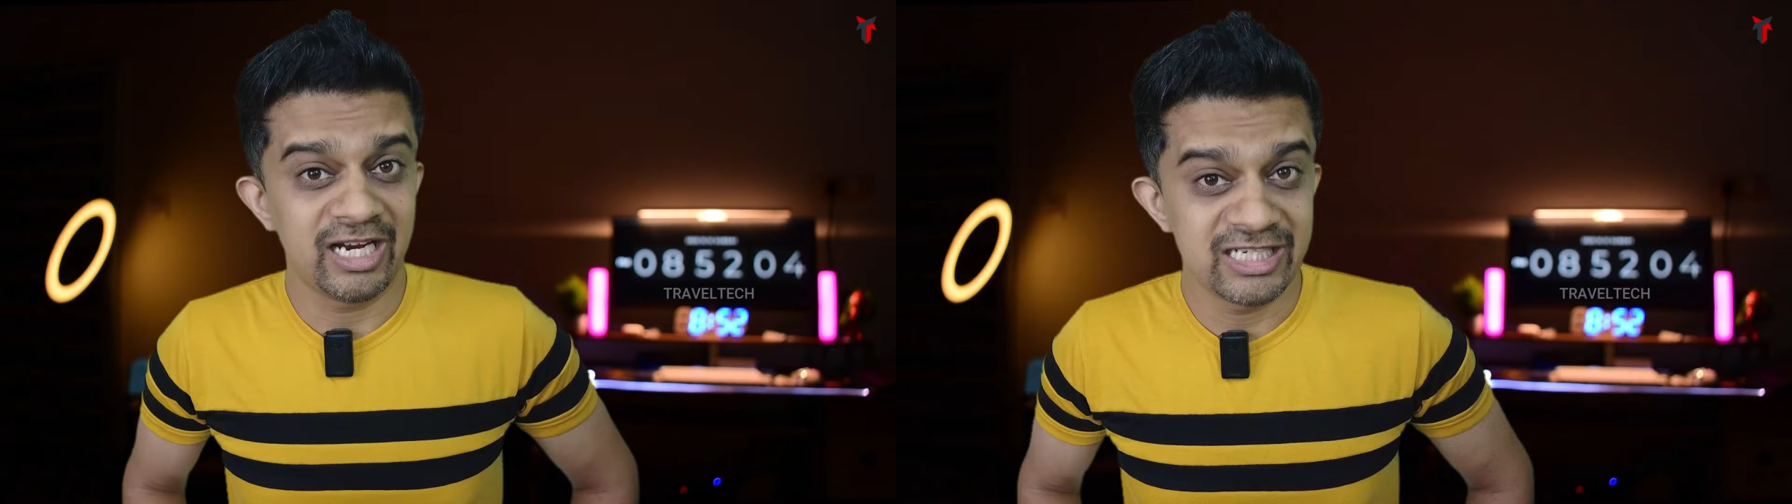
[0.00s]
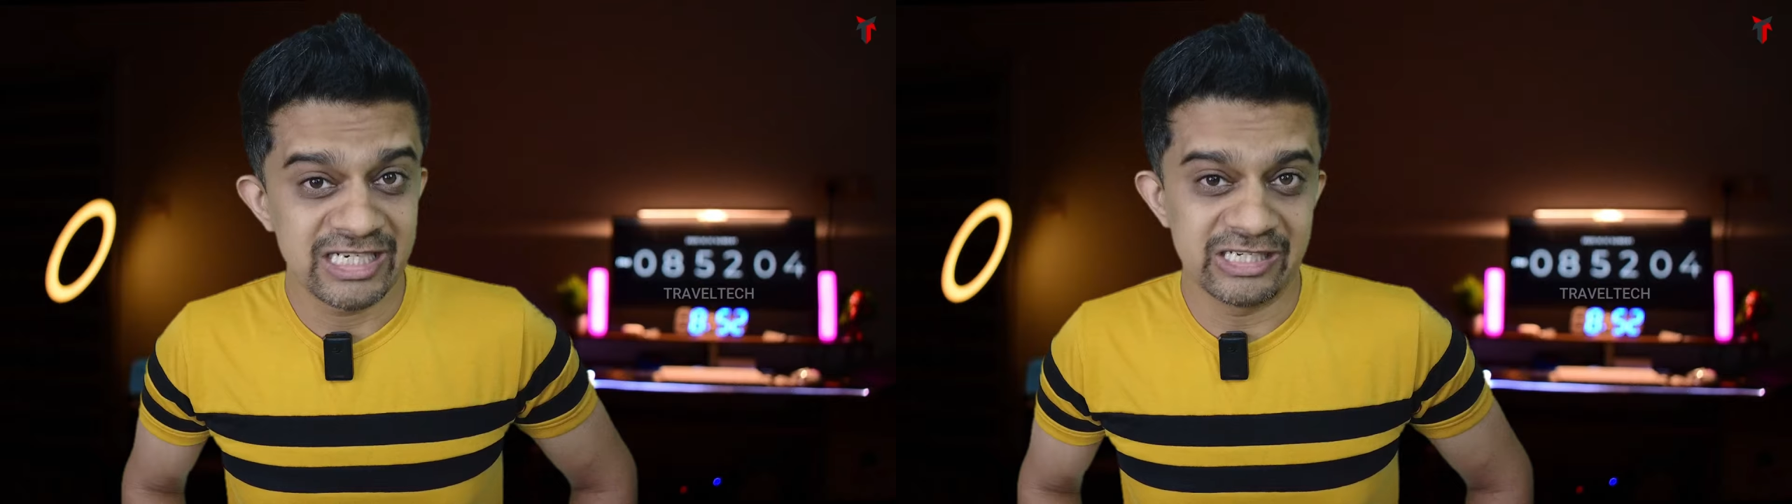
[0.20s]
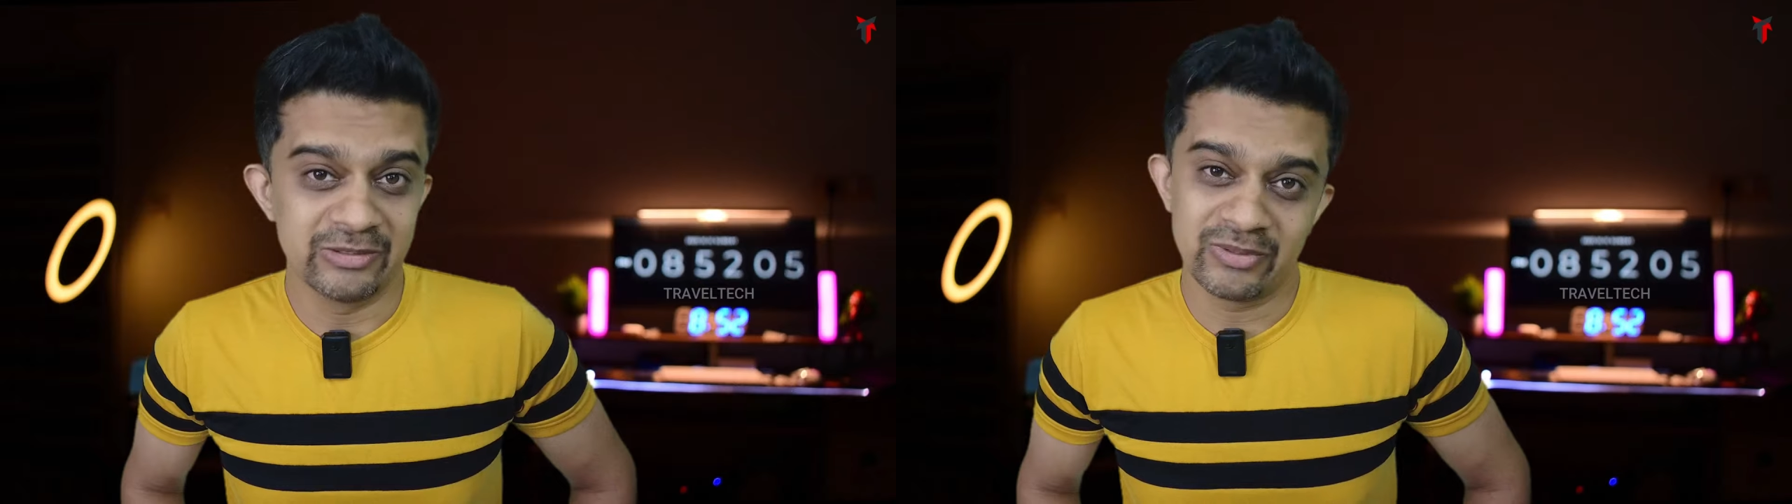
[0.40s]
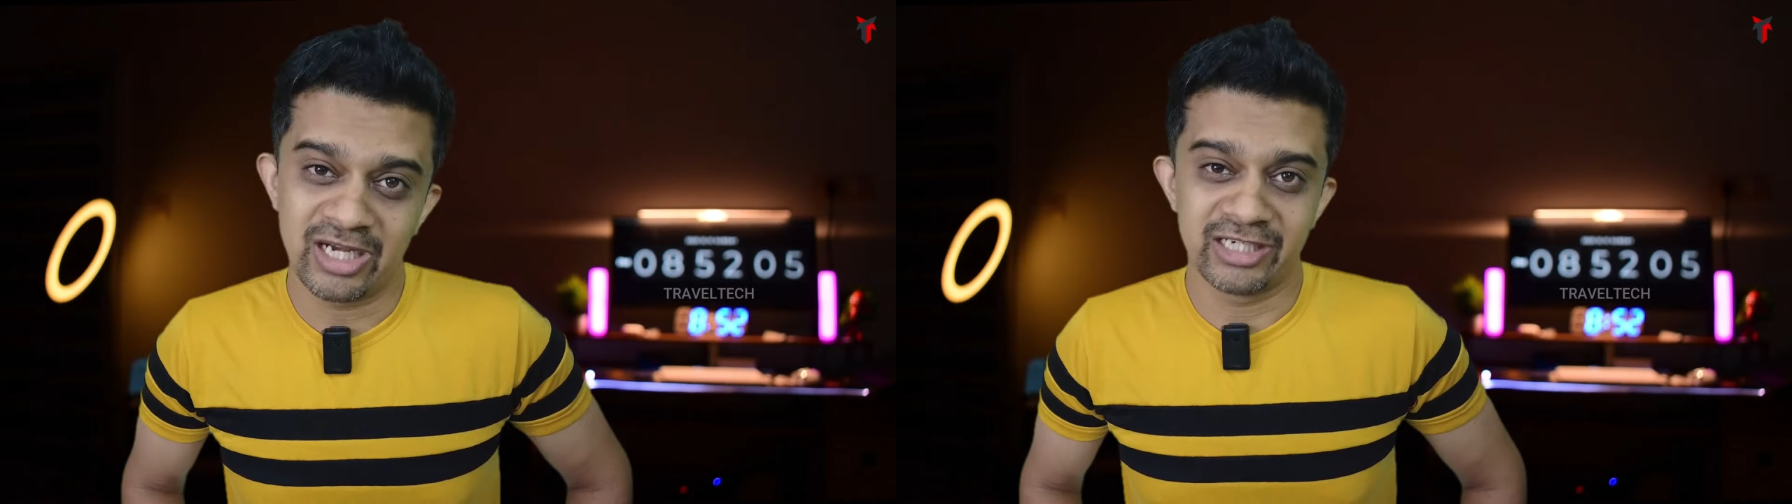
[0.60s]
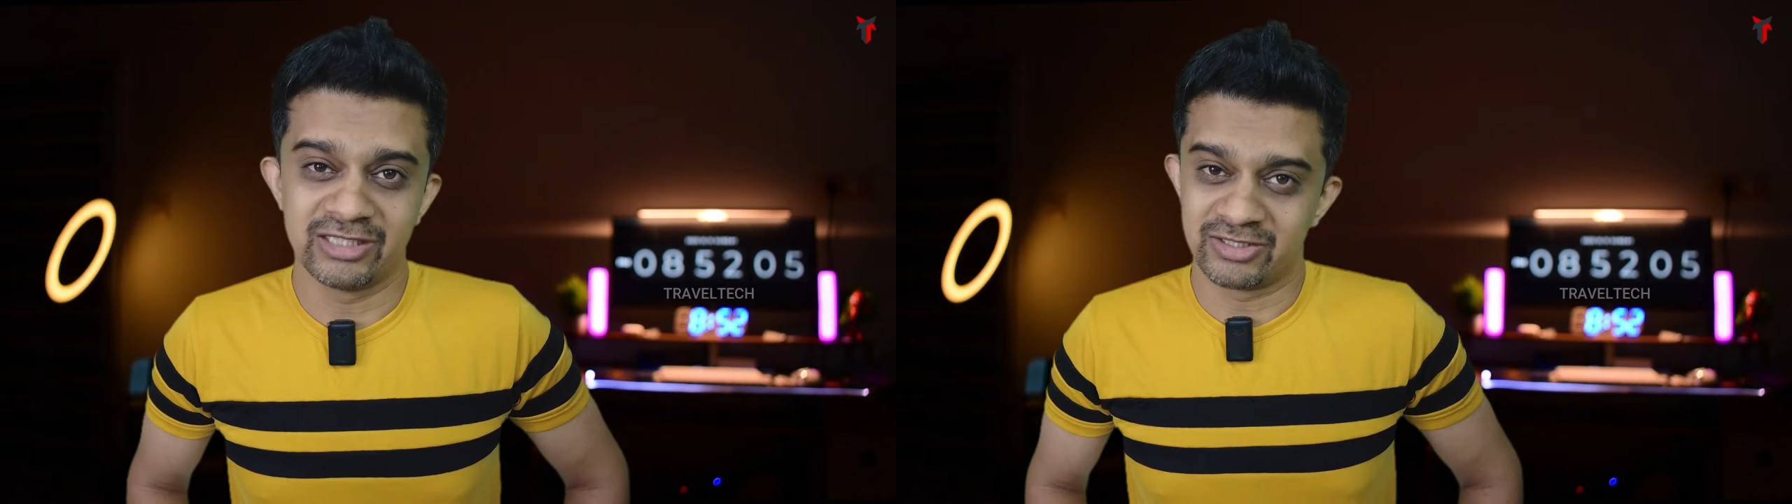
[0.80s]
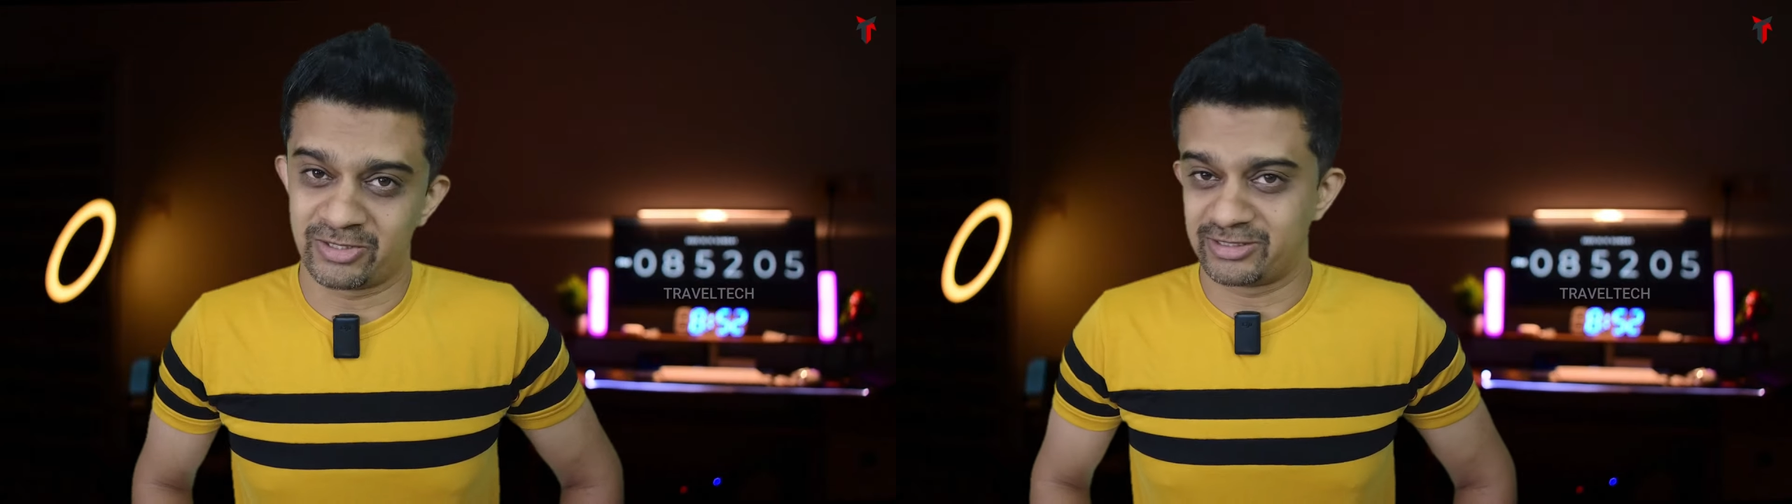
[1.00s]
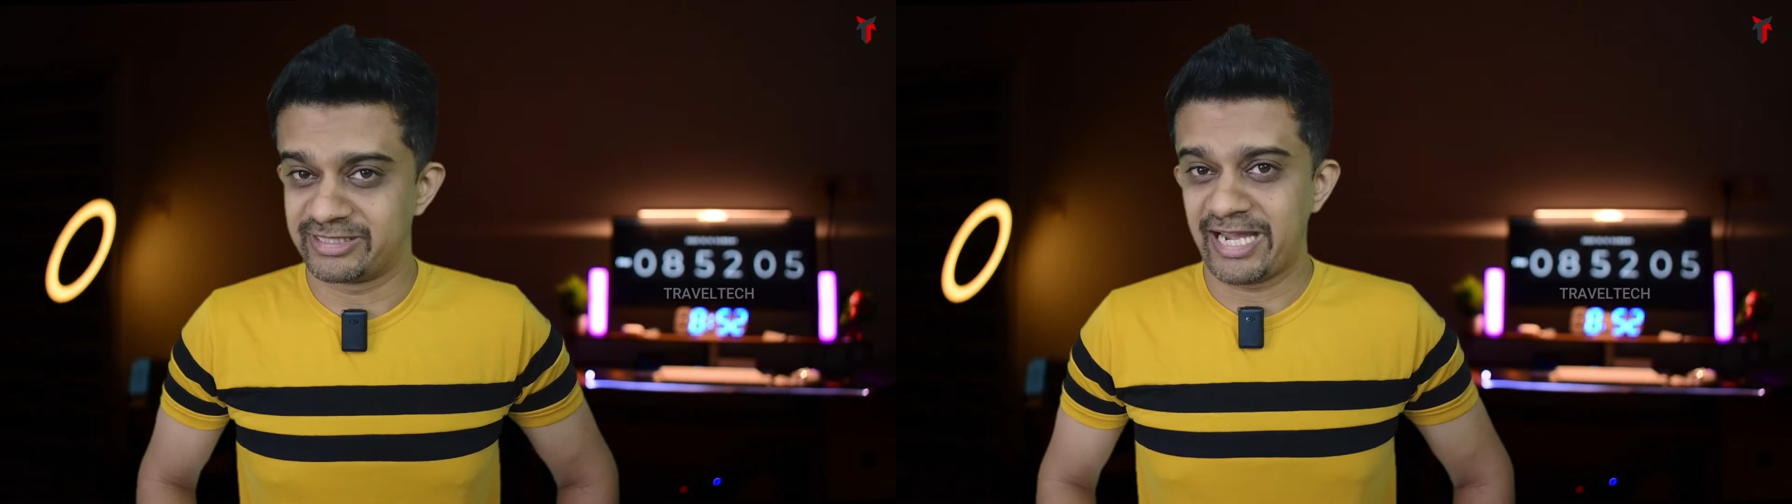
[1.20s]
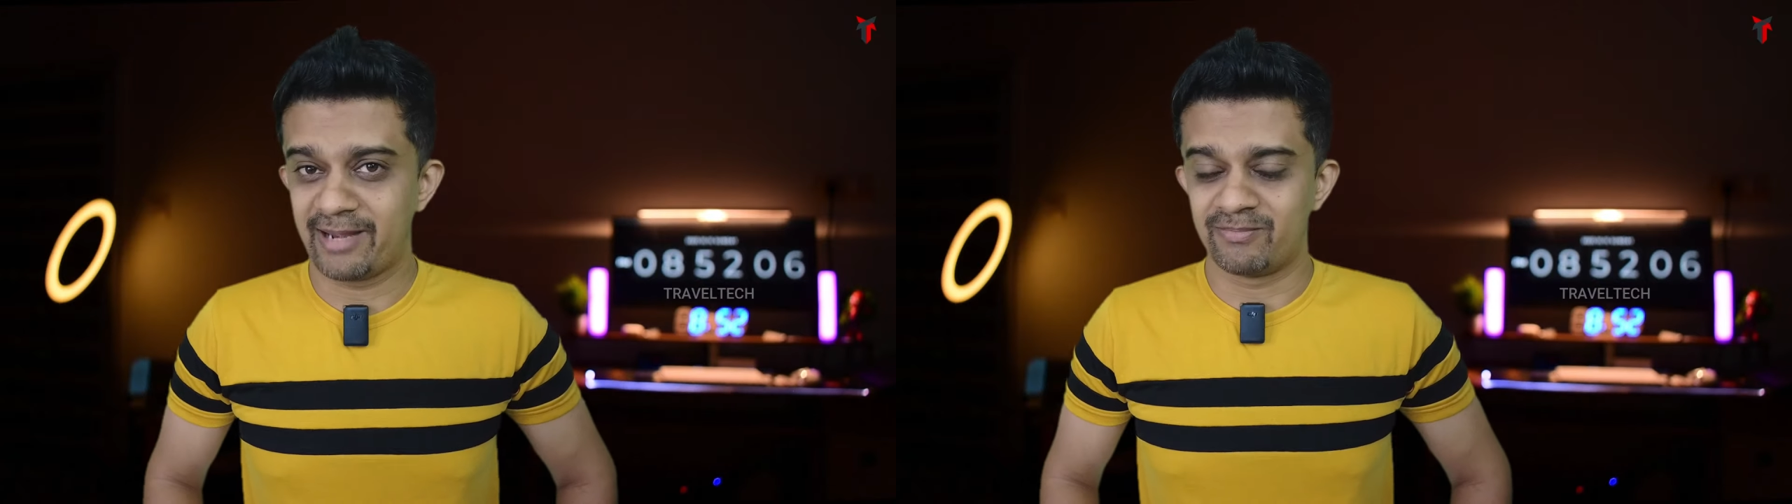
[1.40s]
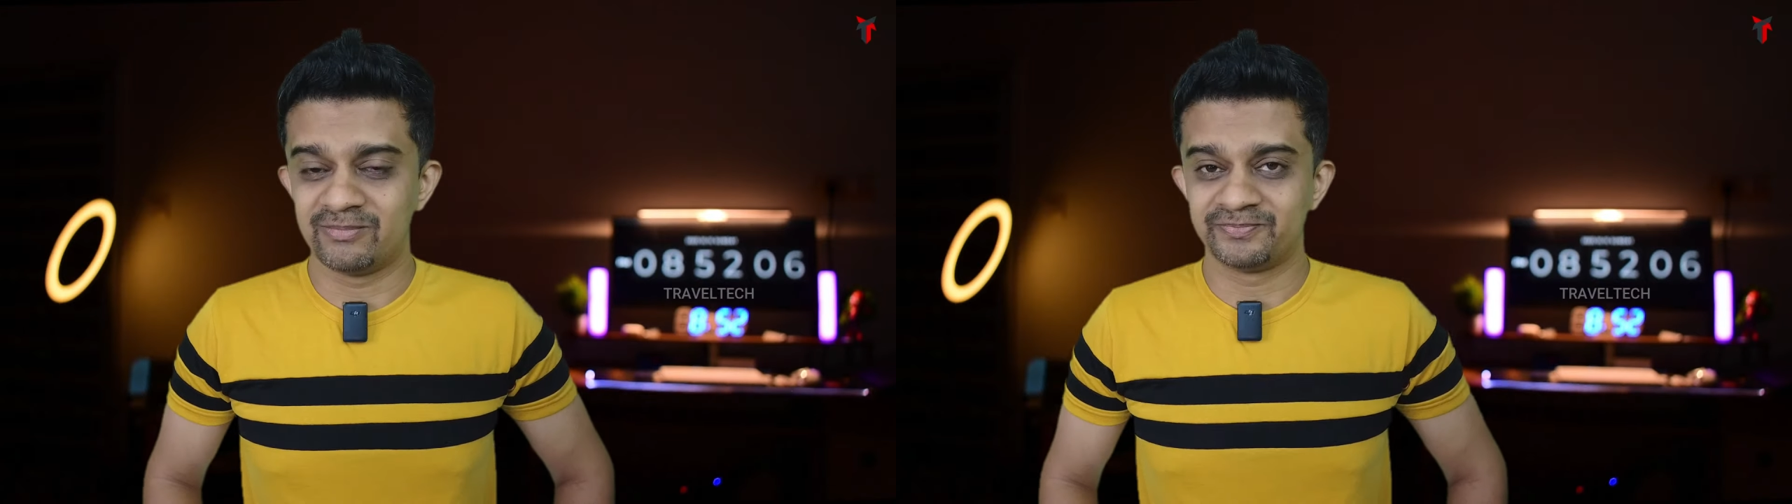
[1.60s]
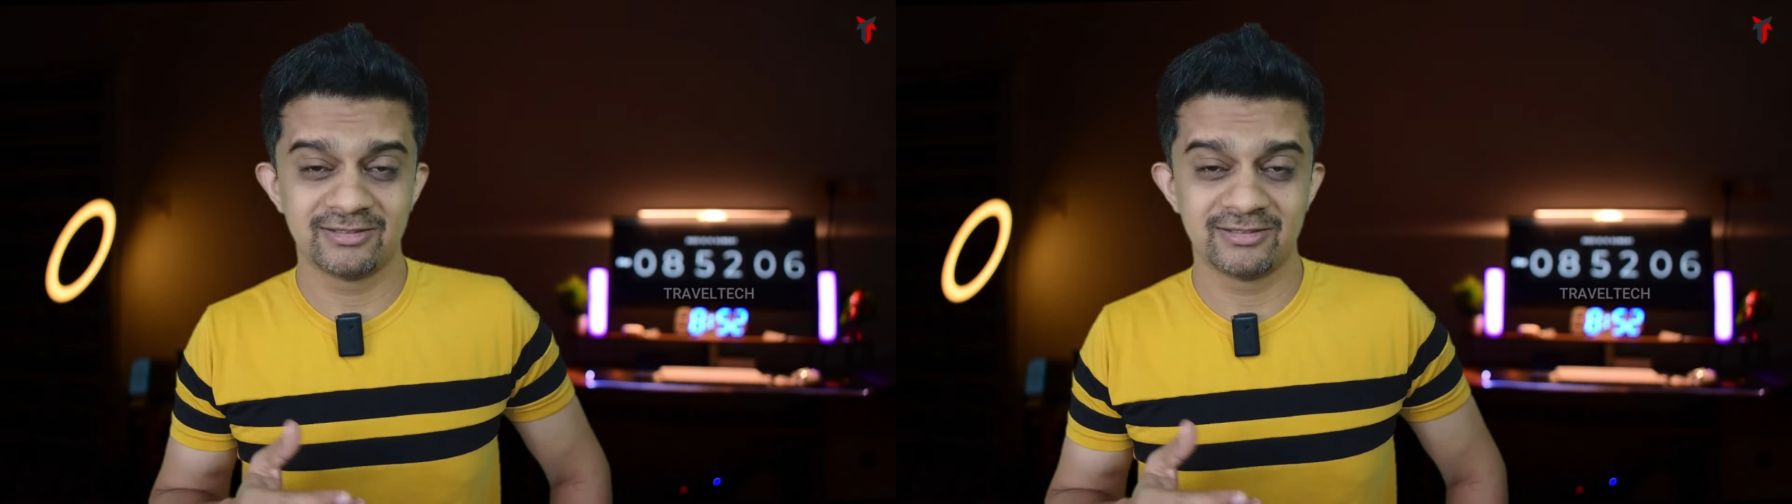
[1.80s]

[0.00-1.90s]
until you uninstall the app.